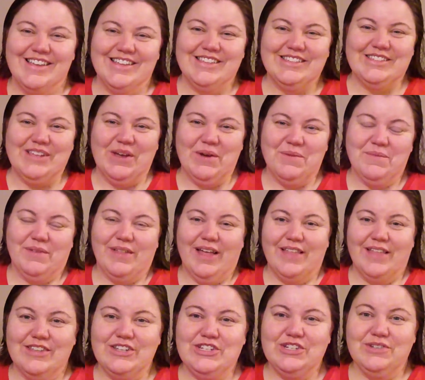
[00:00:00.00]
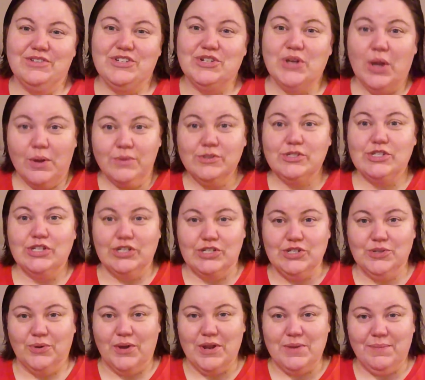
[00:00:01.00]
So I'm glad you chose to
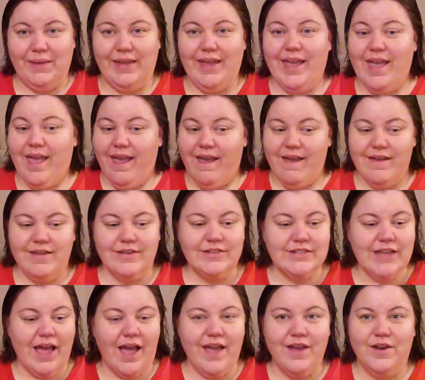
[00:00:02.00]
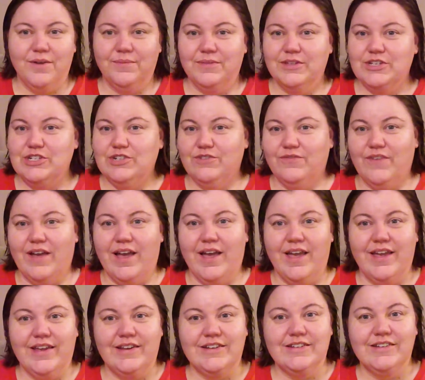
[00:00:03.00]
join me, and I hope that you
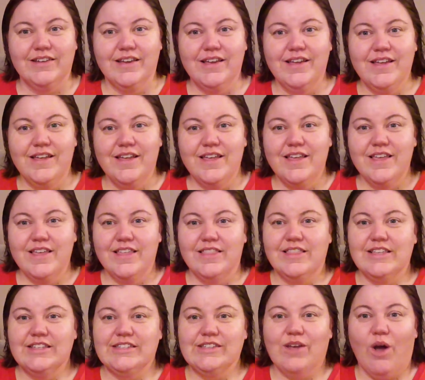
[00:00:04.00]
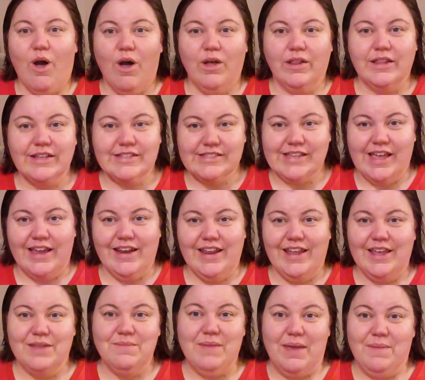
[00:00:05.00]
find this haul exciting
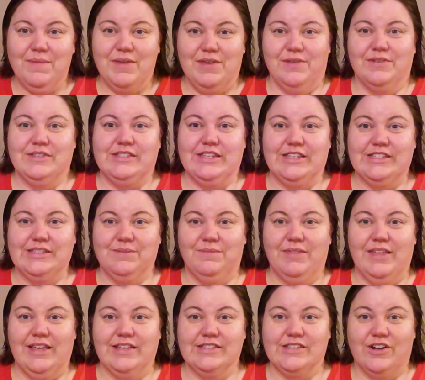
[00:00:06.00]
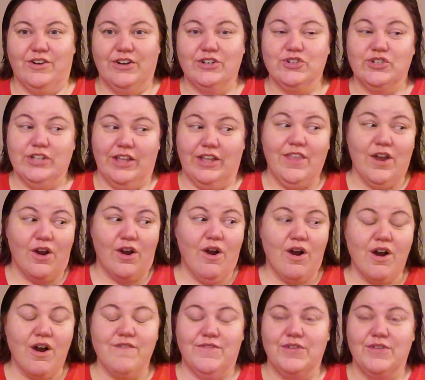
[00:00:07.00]
and maybe you see some things that are interesting. There
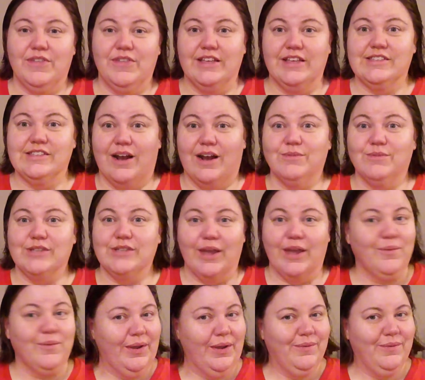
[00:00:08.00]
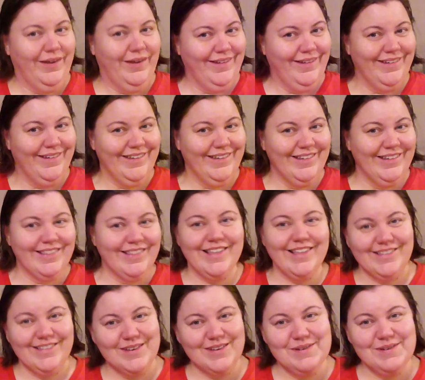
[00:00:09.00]
are a few things that I was like, wait, what?
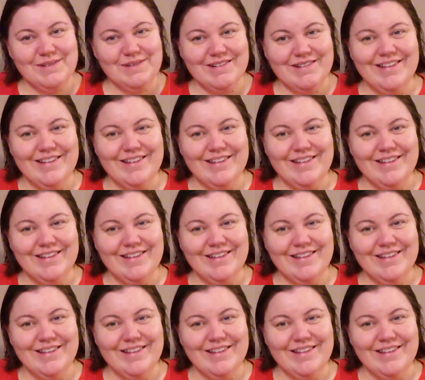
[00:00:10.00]
That's cool.